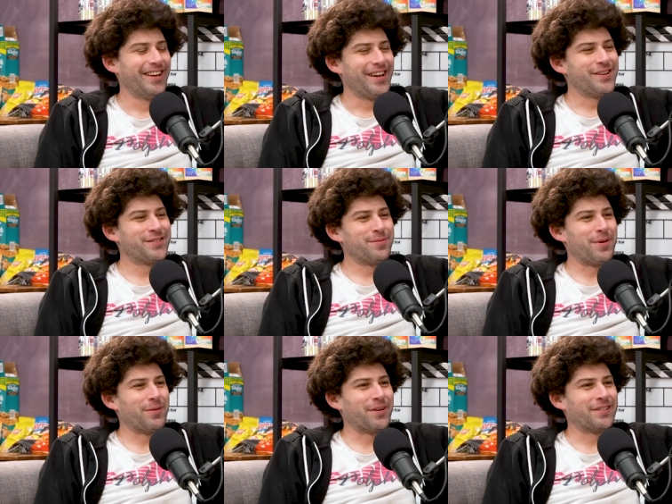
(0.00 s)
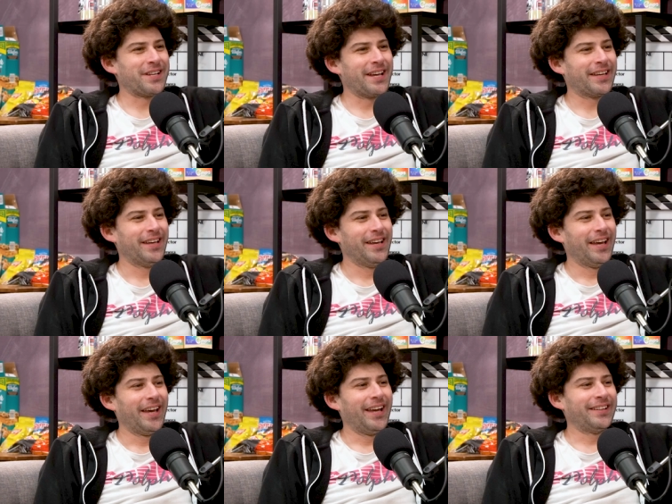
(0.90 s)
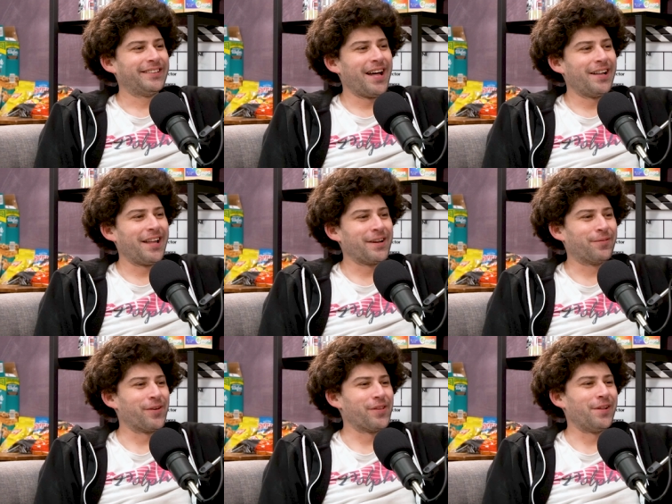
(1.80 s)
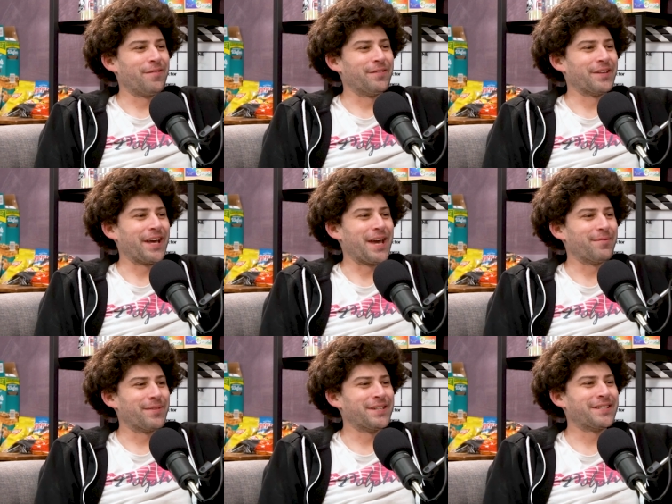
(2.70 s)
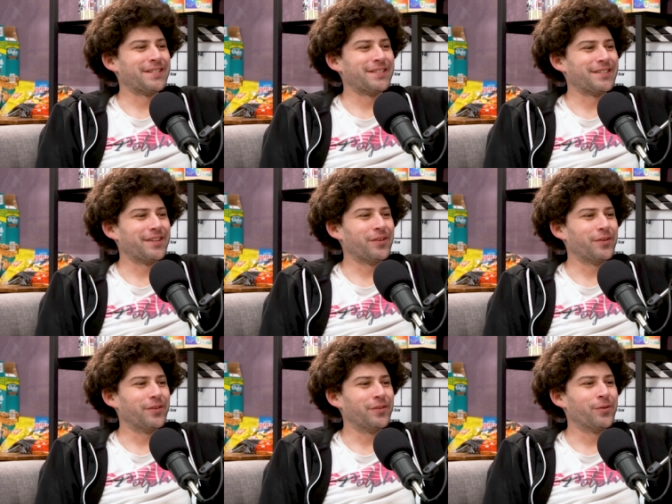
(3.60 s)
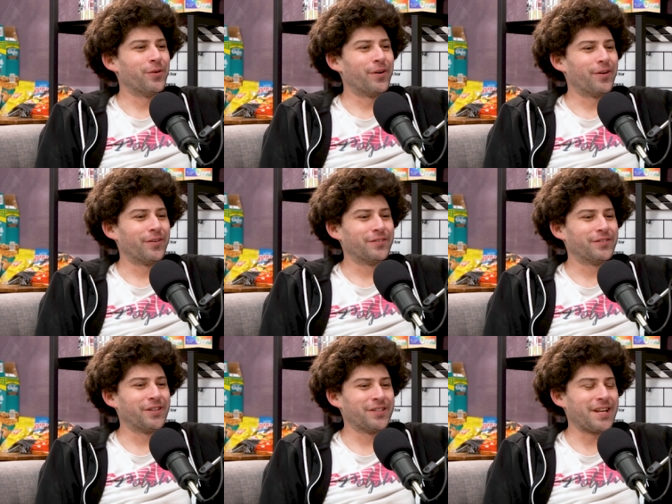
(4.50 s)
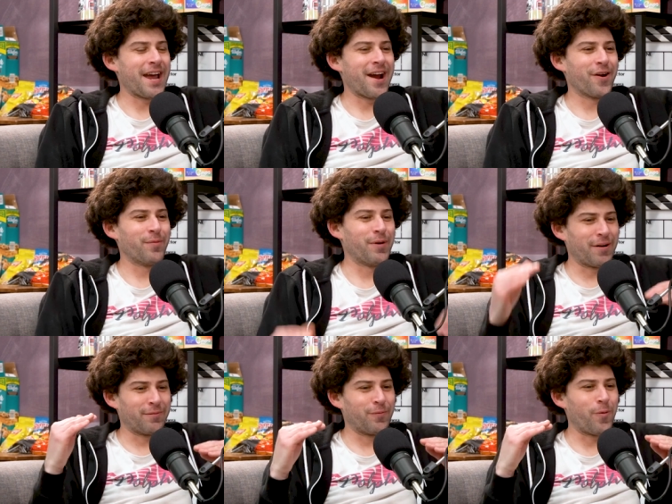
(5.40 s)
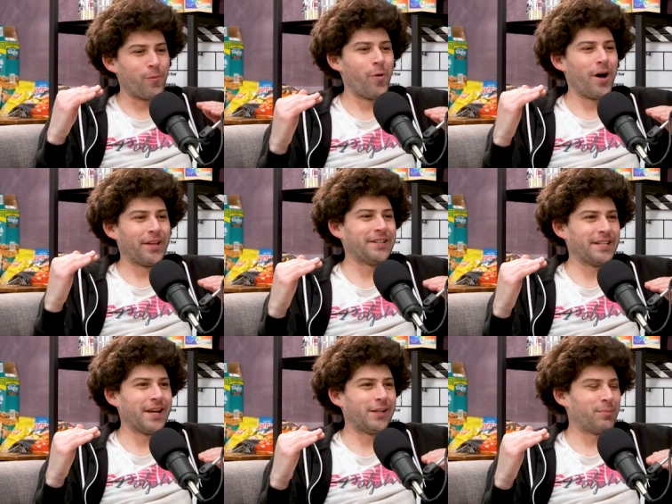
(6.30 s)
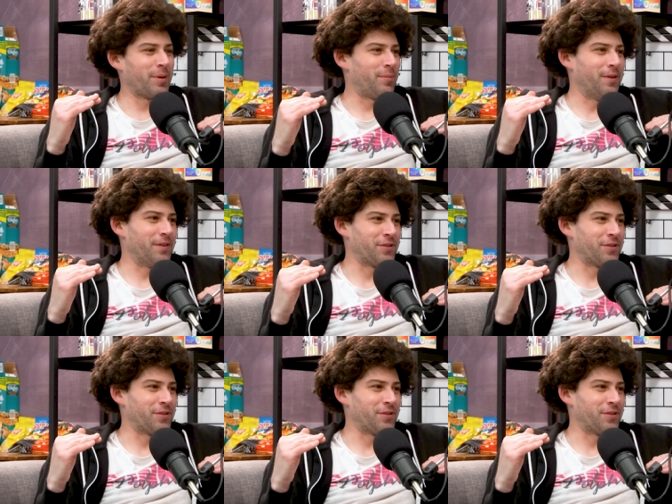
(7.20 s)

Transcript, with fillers: it got much the point worse. where it's like it's not like for the love of the game. This is you're just a hair above wanting to yell at people in the